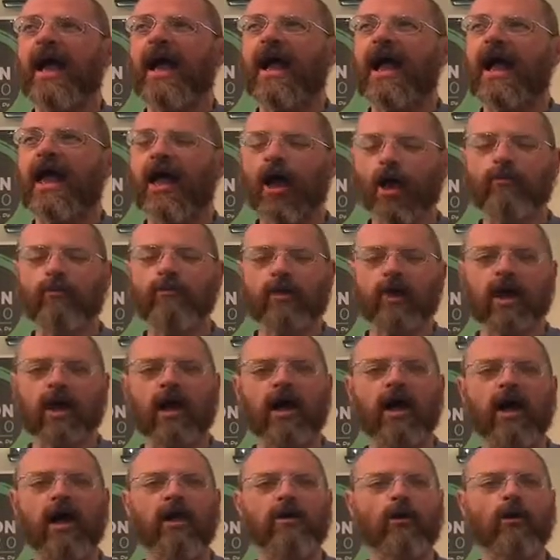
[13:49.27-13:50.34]
help
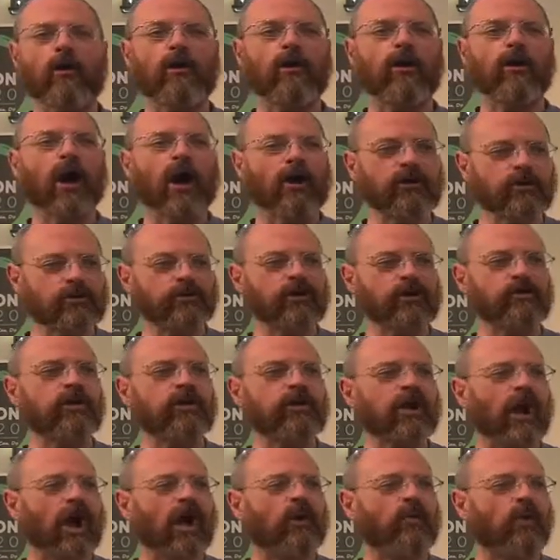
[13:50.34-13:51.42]
God or understood what
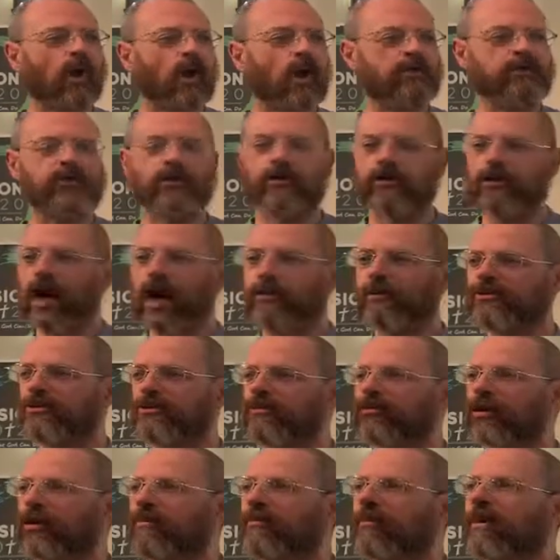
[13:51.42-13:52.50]
God wanted to accomplish
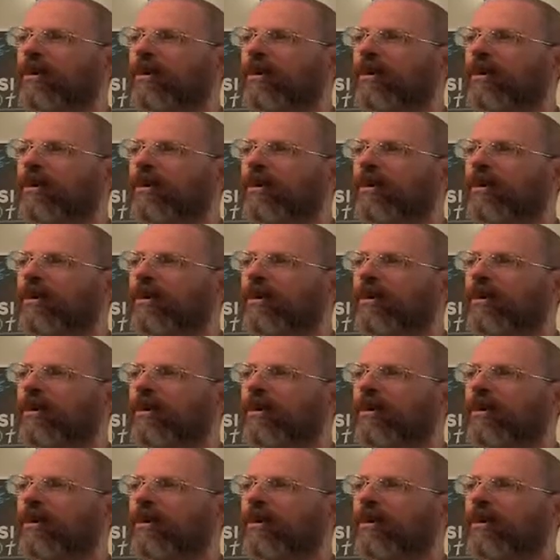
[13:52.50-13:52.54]
through him